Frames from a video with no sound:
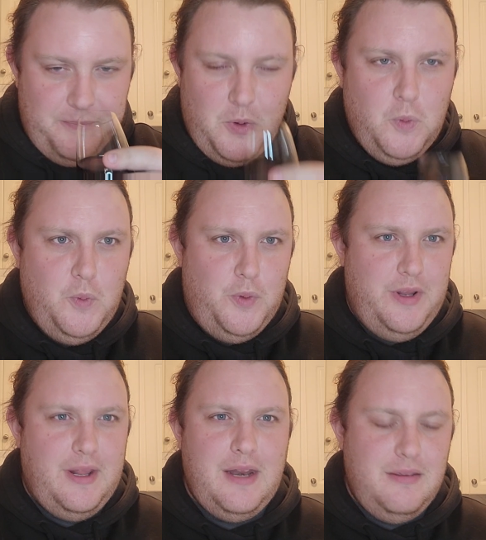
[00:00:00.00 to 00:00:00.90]
Oh,
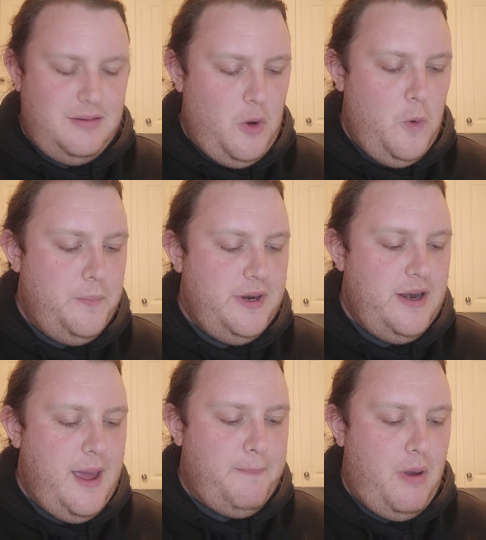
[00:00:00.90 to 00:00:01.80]
that is opening
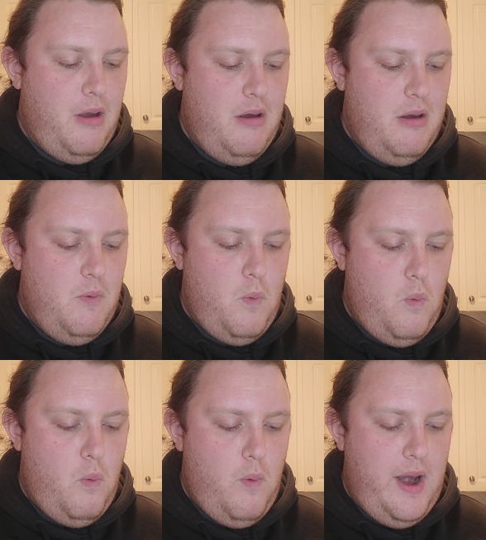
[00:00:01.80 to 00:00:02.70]
up
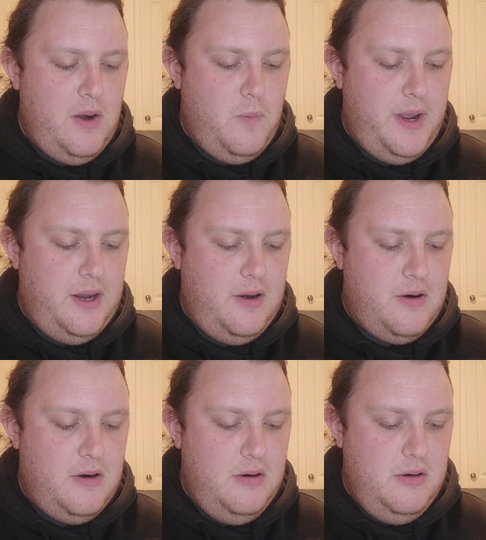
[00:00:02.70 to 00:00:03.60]
right away here.